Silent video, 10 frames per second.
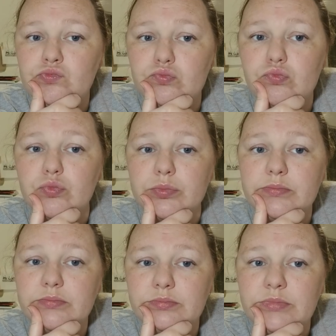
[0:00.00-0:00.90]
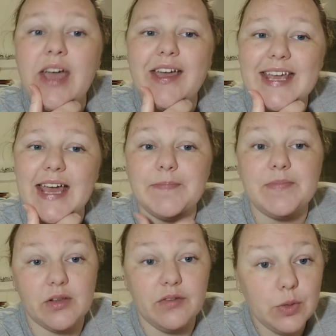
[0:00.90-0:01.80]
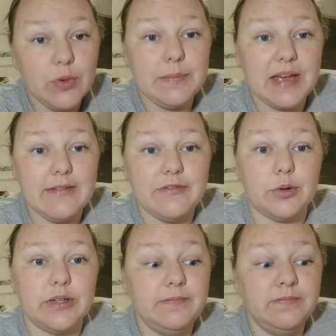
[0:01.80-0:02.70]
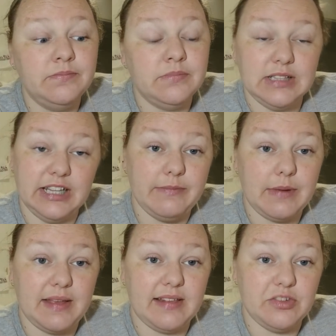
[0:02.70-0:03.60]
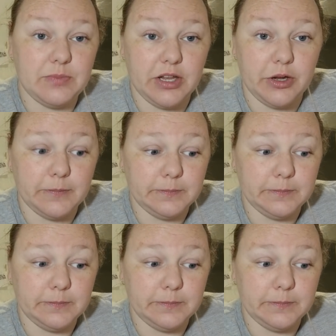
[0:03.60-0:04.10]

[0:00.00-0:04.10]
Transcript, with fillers: hmm yeah, so if you want to pay it forward, leave me a message below.